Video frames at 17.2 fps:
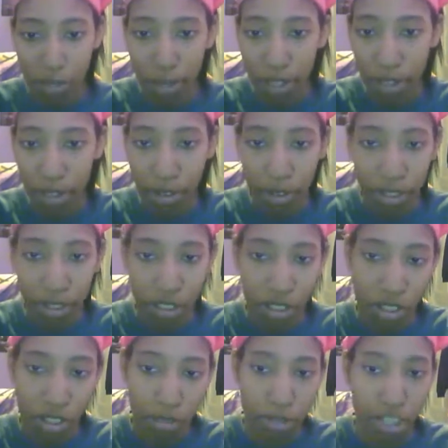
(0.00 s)
below in the
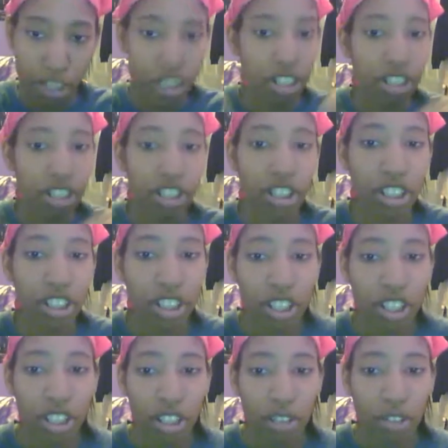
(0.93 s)
description
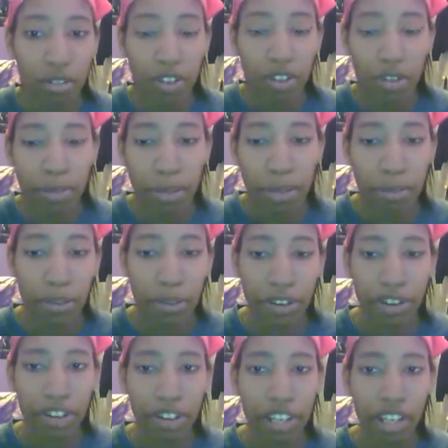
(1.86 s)
with my
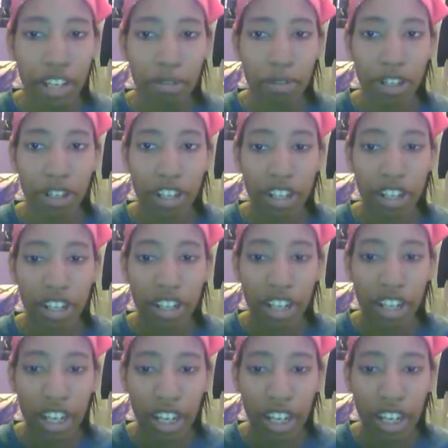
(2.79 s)
blog and whatnot.